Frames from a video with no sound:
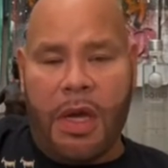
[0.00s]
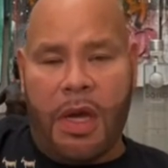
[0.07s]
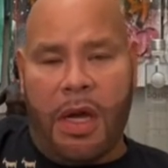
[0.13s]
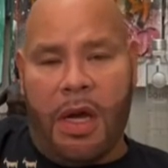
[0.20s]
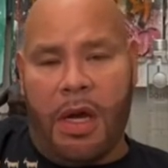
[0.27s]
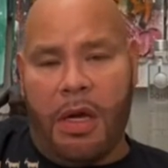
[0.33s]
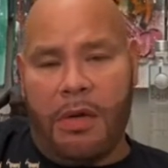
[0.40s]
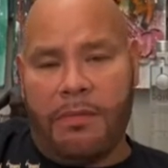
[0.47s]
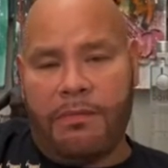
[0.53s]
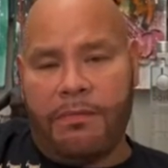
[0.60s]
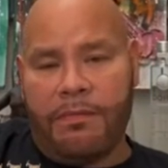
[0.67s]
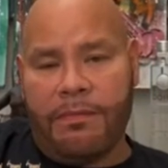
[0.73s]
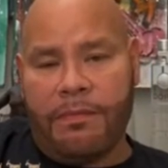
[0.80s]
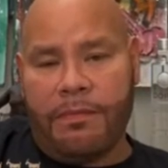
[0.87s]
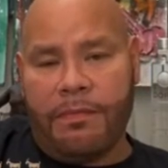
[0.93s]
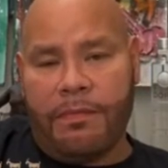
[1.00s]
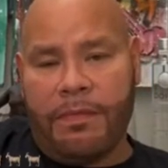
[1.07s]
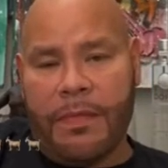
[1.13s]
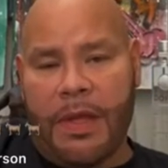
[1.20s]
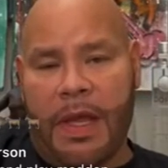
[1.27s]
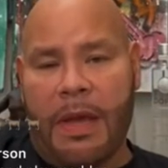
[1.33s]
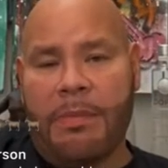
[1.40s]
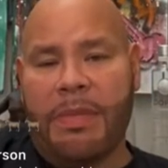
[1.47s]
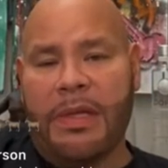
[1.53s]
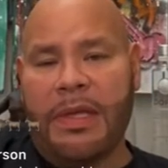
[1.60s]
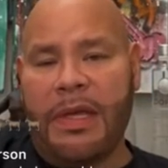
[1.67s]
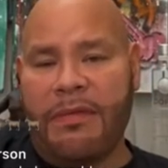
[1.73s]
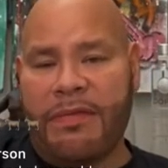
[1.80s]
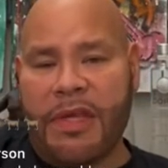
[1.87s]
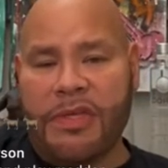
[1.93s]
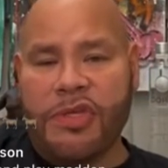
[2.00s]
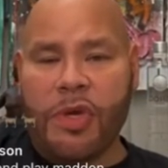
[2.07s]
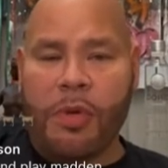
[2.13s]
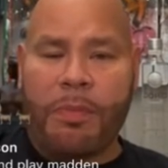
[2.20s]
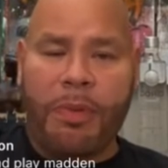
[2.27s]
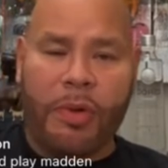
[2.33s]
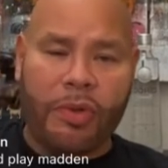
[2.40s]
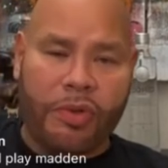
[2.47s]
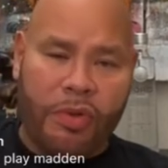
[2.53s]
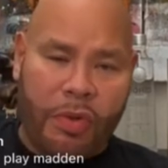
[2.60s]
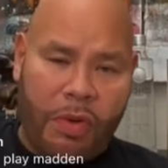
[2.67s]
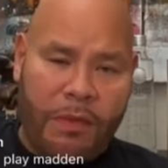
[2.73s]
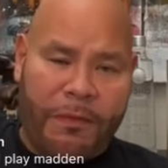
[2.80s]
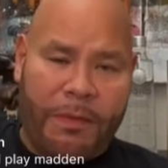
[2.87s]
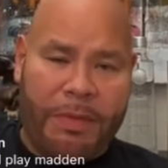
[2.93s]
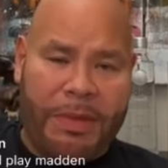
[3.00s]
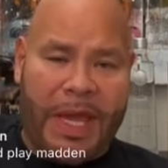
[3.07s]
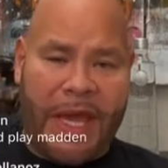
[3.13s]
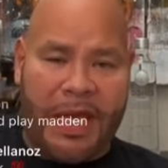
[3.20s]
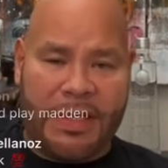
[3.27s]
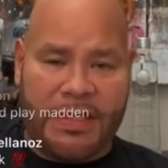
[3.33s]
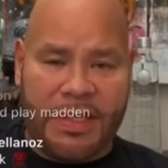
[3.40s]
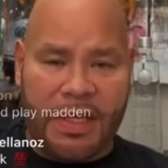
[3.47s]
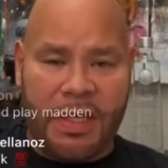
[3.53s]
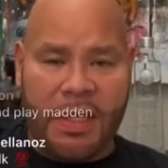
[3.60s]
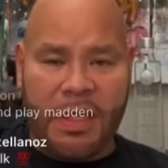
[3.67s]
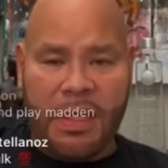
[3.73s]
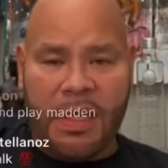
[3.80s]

and believe that you'll pull through from cancer.